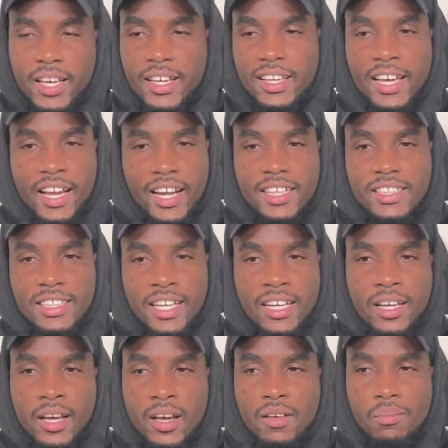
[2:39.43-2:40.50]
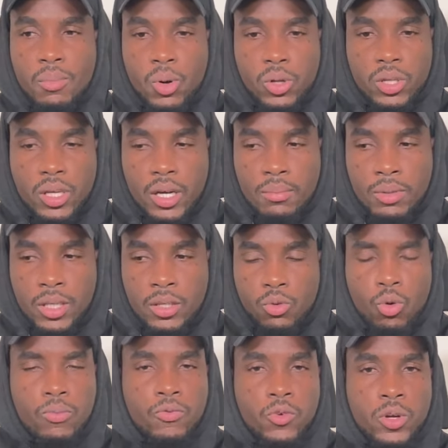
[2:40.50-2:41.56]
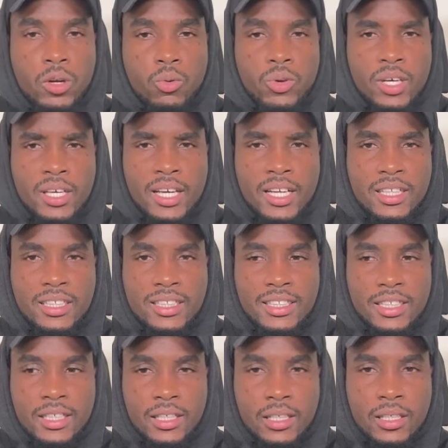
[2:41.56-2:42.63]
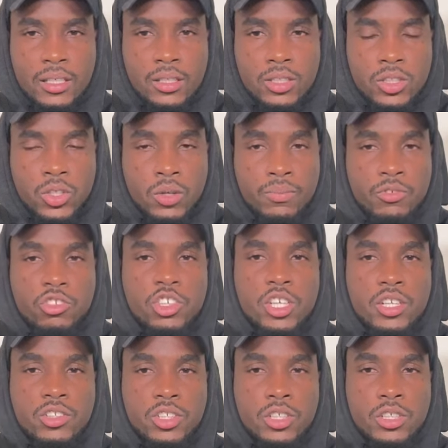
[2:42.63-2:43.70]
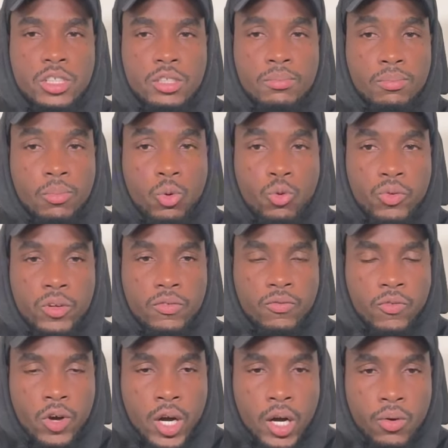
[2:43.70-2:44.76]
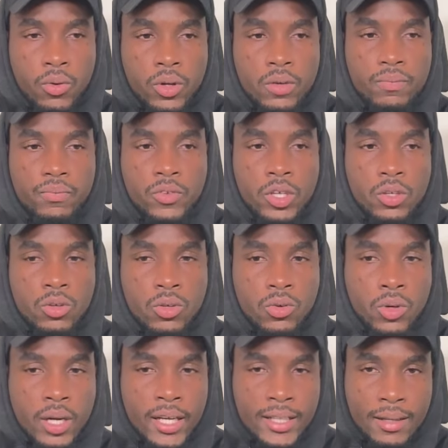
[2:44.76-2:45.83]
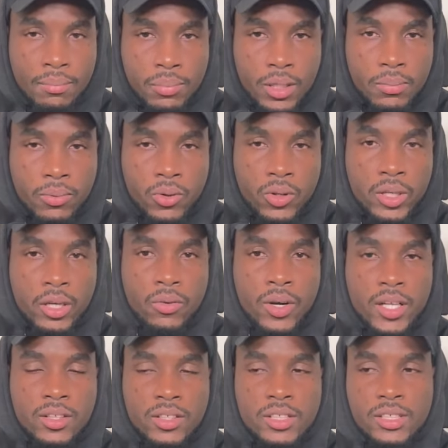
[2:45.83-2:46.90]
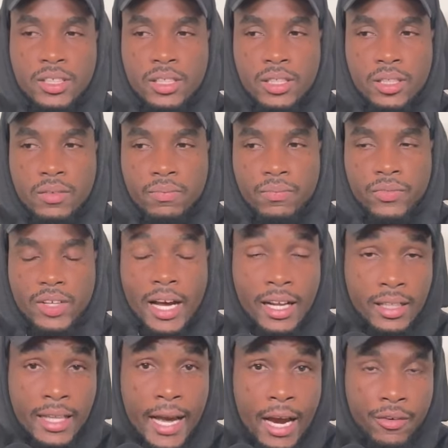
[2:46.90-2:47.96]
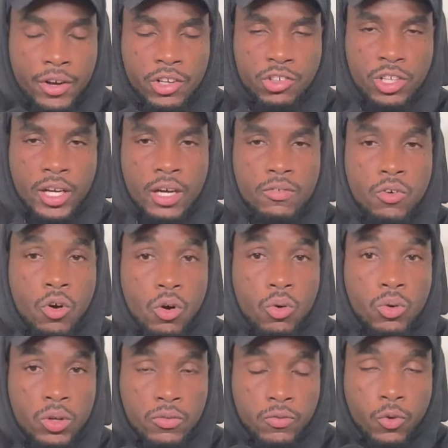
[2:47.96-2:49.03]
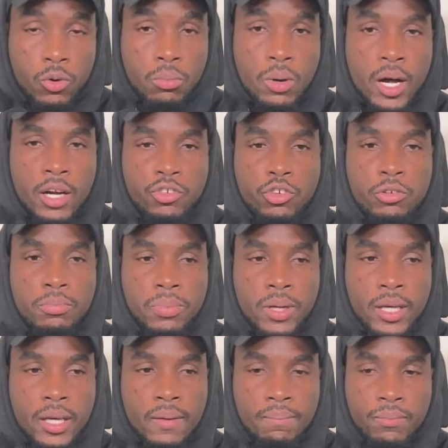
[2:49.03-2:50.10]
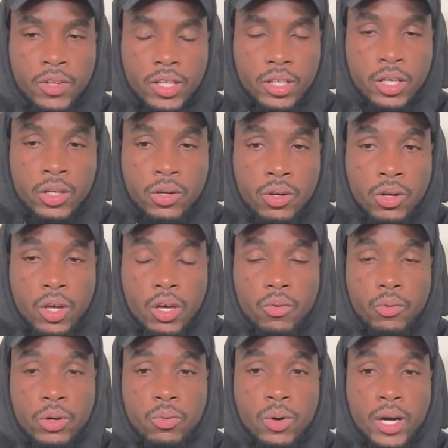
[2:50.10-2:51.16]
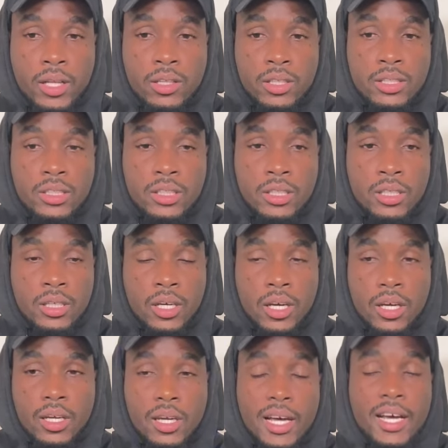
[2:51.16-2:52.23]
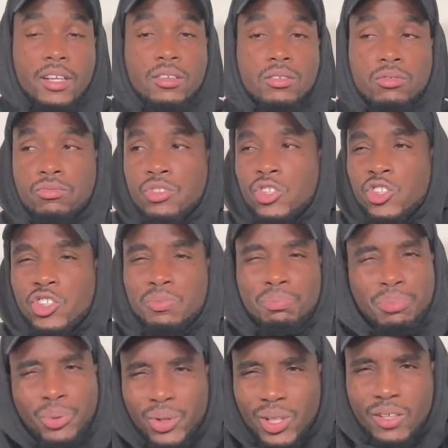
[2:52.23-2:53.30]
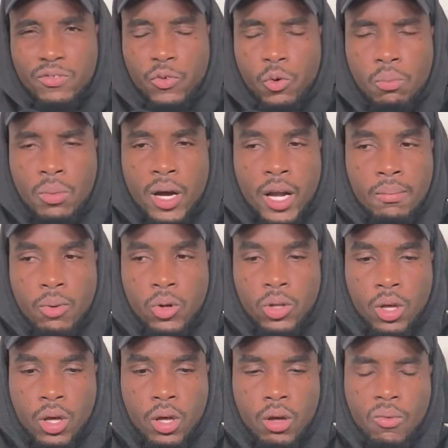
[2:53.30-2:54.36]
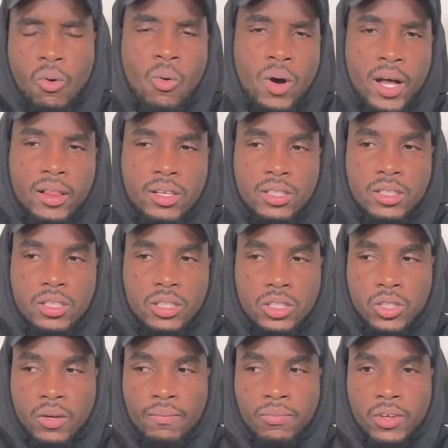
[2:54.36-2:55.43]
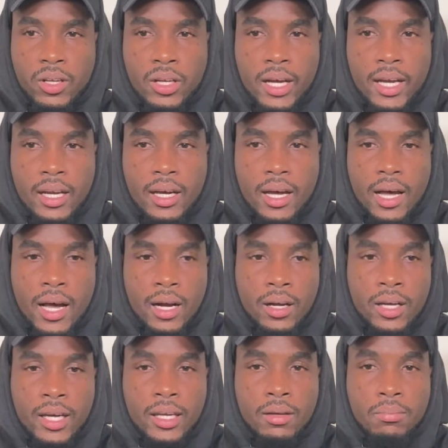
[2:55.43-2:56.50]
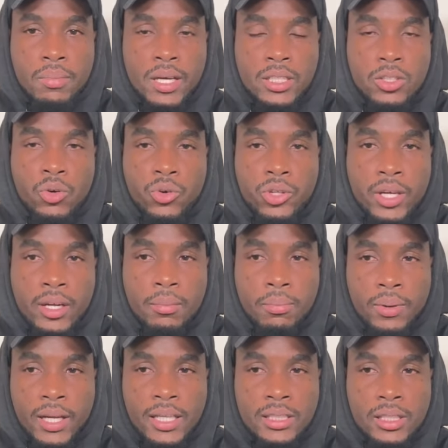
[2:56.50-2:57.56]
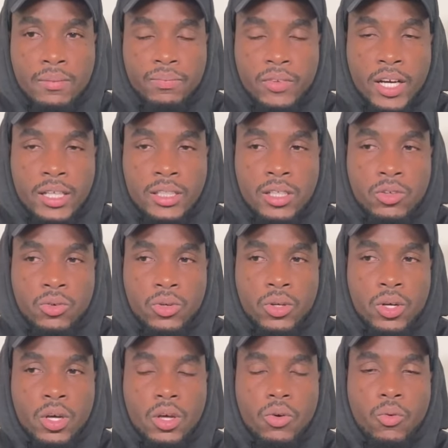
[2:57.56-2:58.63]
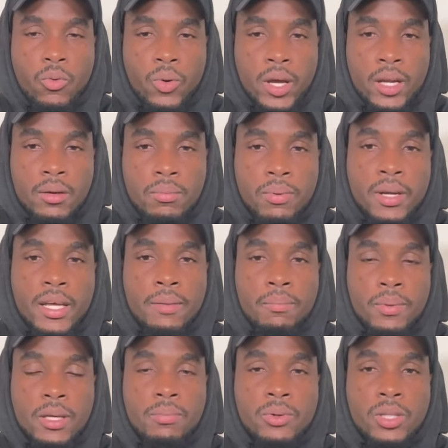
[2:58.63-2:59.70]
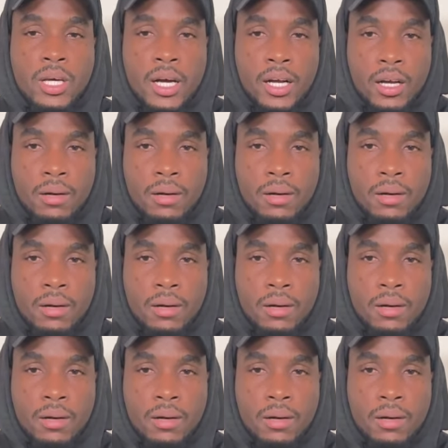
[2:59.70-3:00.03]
You understand? But I mean, hopefully we can see some changes moving forward. They don't know a lot of people out there want to see a direction of how the football should play. You know, we want to see not just pretty football, but we want to see something that I can get the best out of the players. As you know, when play people talk